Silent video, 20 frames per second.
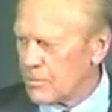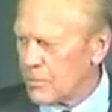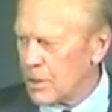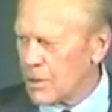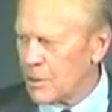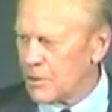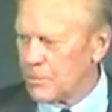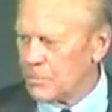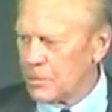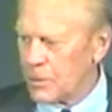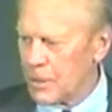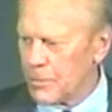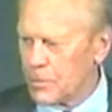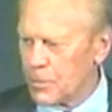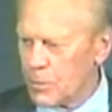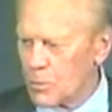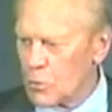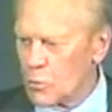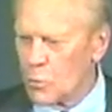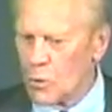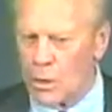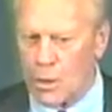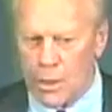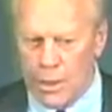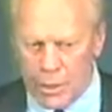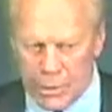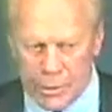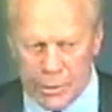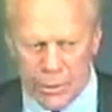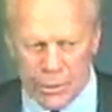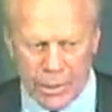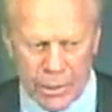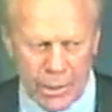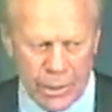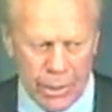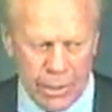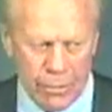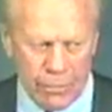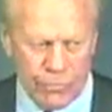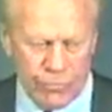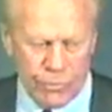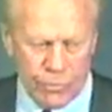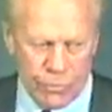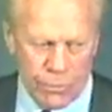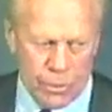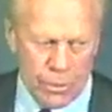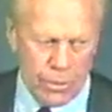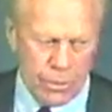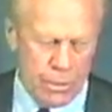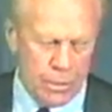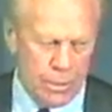million people who are undercared for,